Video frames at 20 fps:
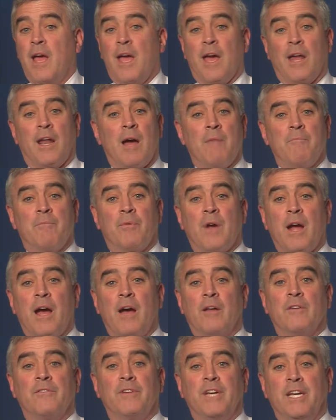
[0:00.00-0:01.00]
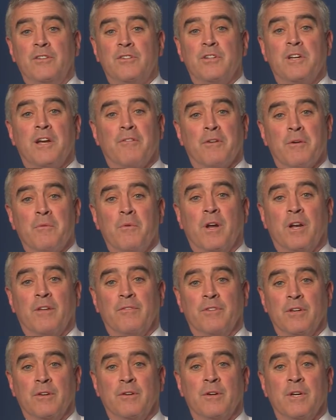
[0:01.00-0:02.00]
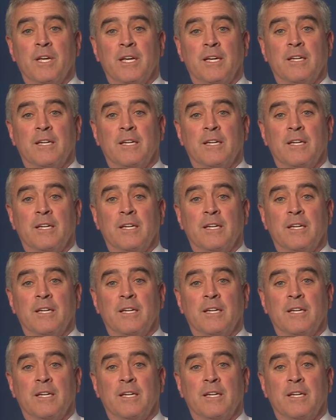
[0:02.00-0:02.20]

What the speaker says: and I'm proud of each and every one of you.